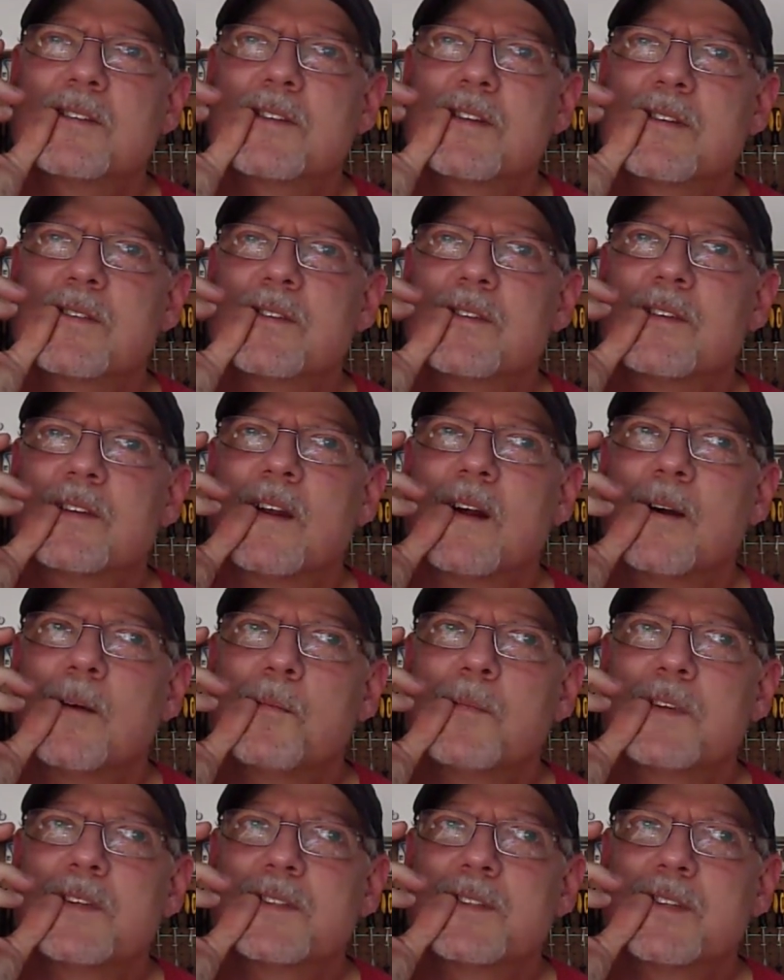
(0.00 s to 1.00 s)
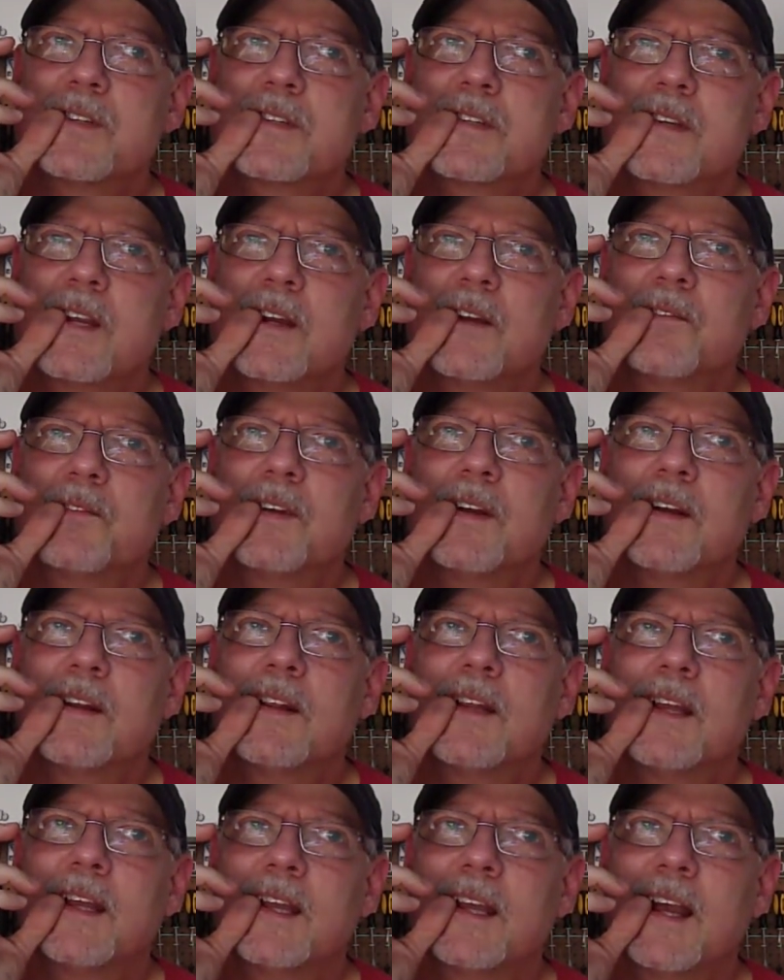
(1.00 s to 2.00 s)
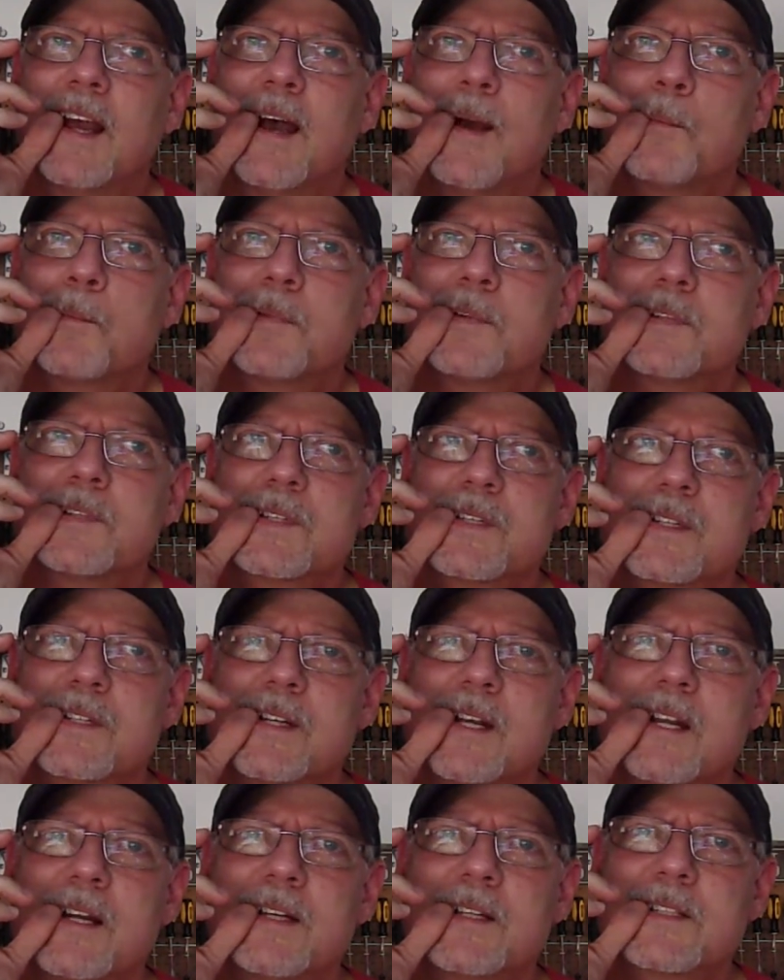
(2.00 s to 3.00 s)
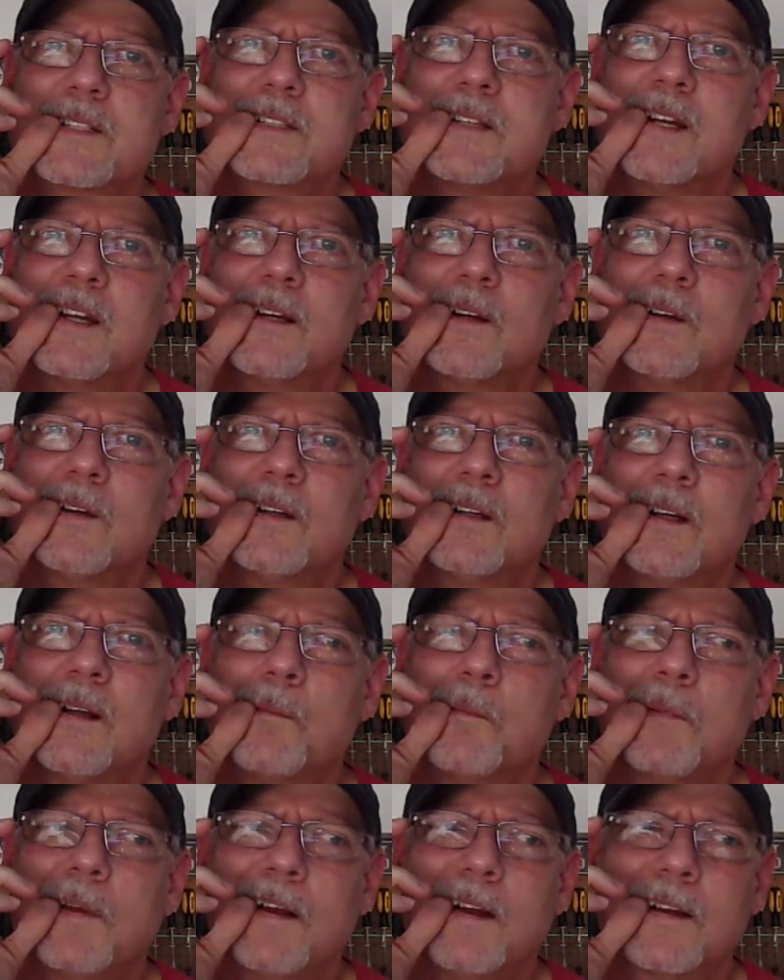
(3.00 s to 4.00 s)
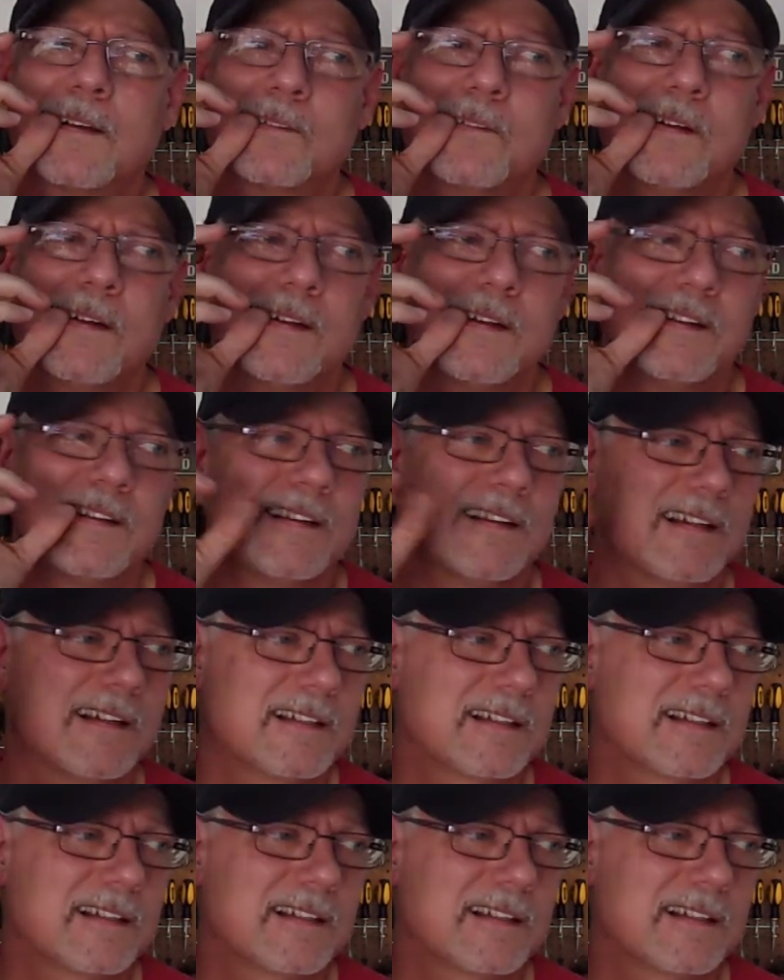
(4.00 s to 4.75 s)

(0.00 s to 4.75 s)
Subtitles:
Sister told me, she said, if anything happens, just let us know. And I'm like, well,